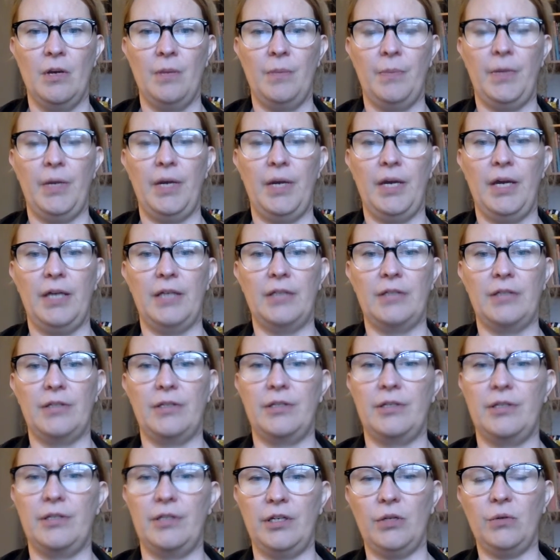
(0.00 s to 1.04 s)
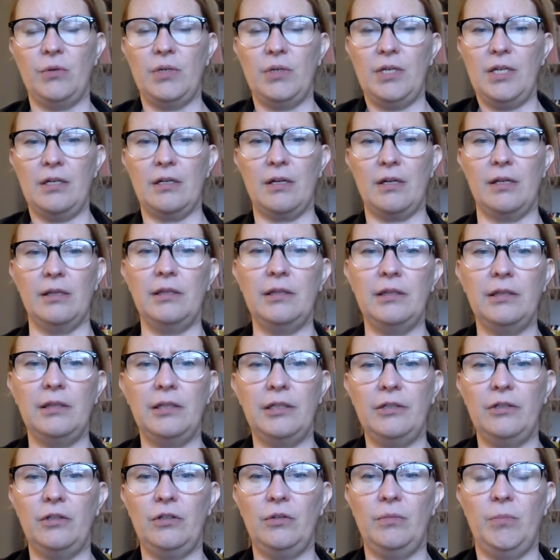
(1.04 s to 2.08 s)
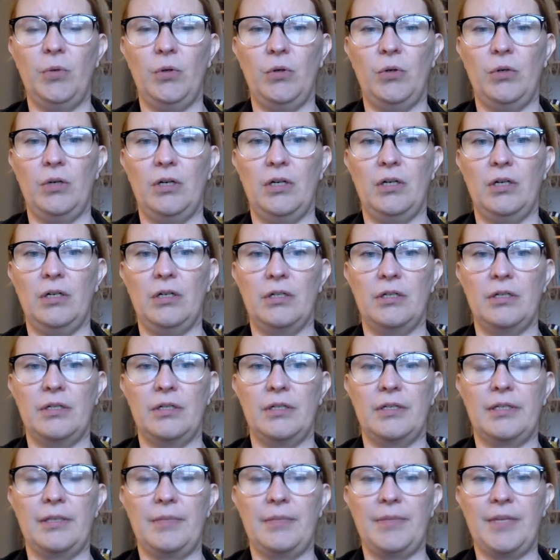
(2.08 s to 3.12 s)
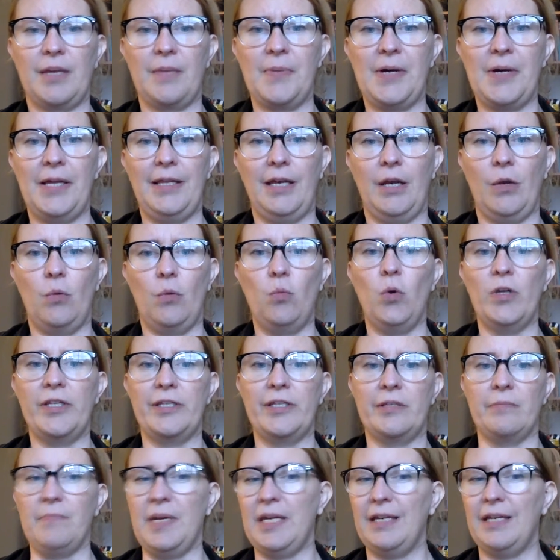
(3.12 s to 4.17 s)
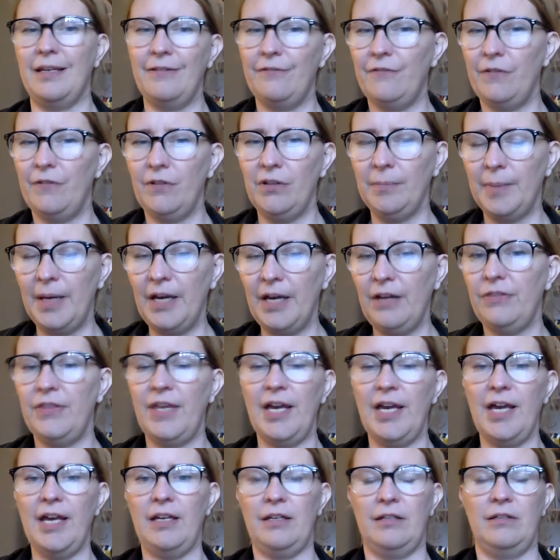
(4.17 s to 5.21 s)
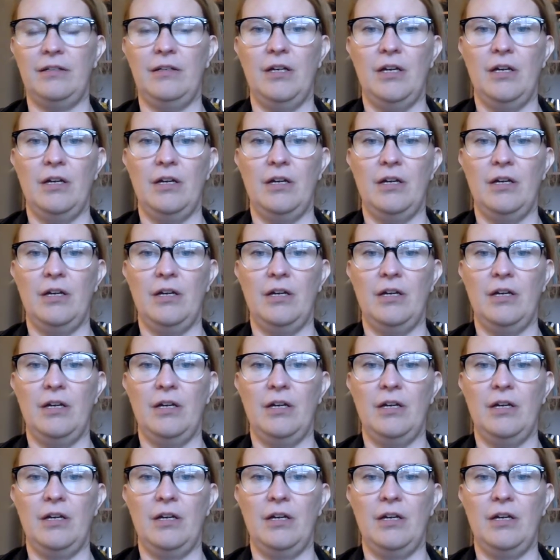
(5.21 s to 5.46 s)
but you need a little more something about what's meaningful about that.